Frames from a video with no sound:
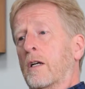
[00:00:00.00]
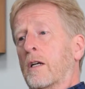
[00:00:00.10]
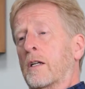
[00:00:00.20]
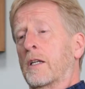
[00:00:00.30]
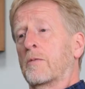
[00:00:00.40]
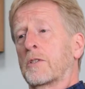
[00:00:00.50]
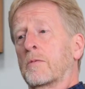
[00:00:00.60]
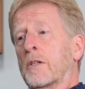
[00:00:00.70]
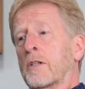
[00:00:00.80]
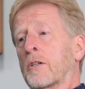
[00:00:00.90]
And he was the
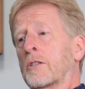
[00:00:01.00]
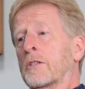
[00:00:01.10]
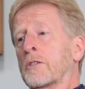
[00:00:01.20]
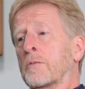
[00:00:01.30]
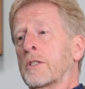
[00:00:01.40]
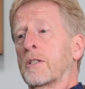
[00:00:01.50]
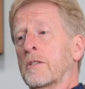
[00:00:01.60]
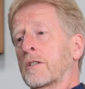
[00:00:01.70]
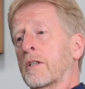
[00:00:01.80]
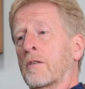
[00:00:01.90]
one, of course, that took me to
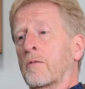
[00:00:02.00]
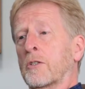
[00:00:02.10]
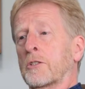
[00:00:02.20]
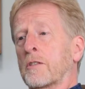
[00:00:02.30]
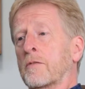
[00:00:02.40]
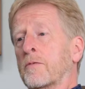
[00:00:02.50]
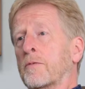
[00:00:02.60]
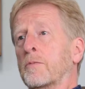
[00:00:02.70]
start watching